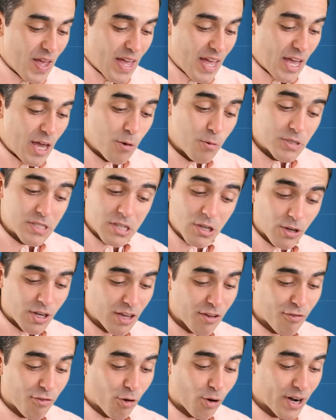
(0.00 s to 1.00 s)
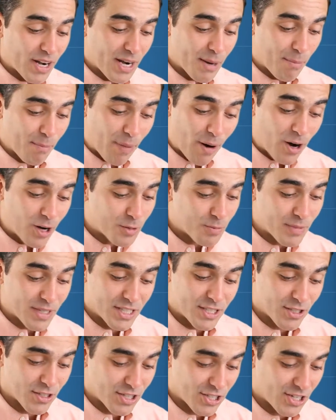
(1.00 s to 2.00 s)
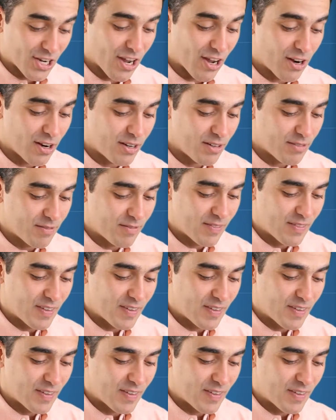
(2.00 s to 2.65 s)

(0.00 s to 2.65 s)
He was looking for an apartment to share,